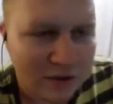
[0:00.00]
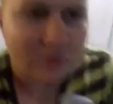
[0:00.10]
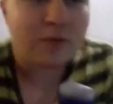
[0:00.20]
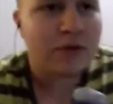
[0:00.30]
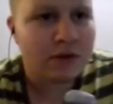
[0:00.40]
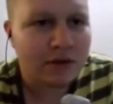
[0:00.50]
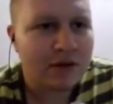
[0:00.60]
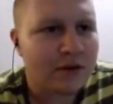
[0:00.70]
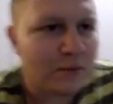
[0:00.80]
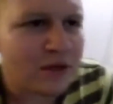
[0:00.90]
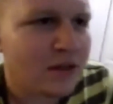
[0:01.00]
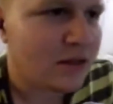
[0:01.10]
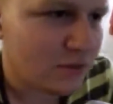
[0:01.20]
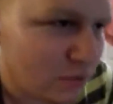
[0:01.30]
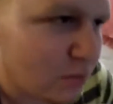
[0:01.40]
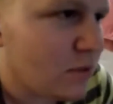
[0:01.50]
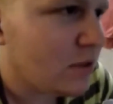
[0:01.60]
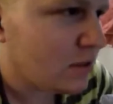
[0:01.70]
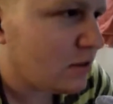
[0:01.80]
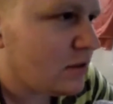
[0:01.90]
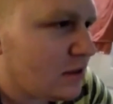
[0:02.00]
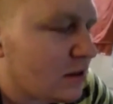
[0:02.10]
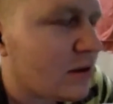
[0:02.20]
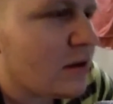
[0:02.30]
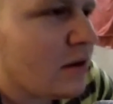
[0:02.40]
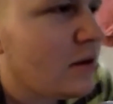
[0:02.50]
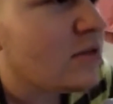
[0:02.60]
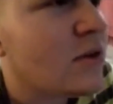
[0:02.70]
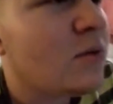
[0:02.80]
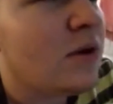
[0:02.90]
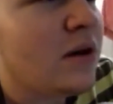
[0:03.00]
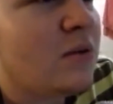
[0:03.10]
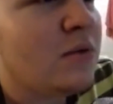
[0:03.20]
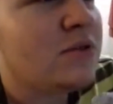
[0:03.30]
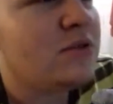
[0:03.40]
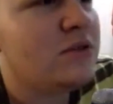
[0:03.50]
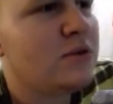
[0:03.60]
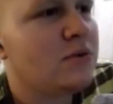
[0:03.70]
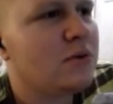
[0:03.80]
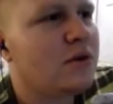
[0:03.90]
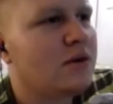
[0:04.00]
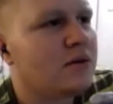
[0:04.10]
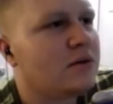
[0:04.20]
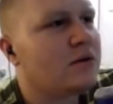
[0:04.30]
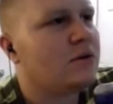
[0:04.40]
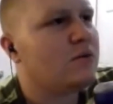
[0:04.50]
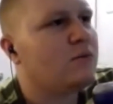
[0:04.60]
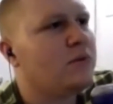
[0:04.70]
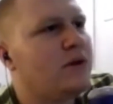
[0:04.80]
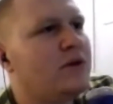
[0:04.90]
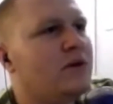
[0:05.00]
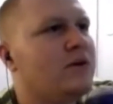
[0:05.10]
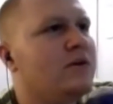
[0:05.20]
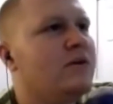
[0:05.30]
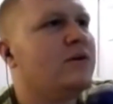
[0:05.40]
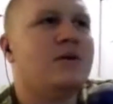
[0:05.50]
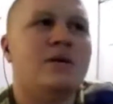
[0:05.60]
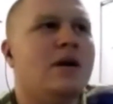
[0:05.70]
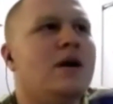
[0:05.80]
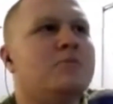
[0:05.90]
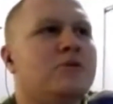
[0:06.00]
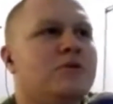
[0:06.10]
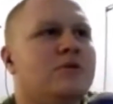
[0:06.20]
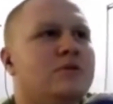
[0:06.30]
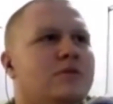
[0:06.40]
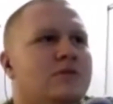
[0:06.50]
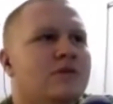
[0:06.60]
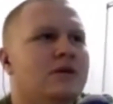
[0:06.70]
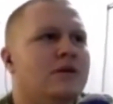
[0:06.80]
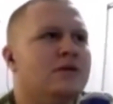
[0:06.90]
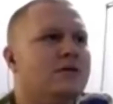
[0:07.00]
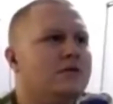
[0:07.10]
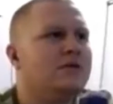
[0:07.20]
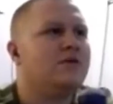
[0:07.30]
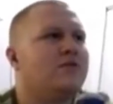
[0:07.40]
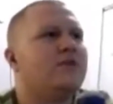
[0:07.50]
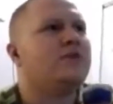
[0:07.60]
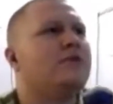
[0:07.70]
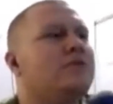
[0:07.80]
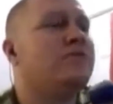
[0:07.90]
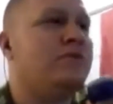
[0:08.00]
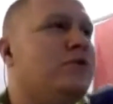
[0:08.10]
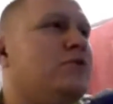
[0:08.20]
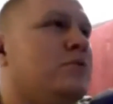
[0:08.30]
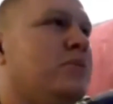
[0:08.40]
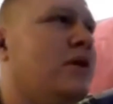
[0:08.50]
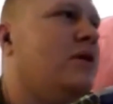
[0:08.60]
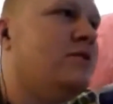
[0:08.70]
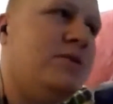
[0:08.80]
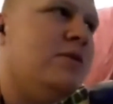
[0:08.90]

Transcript: really good to hear, man. That's really good to hear. So, what's your career options, for your future plans,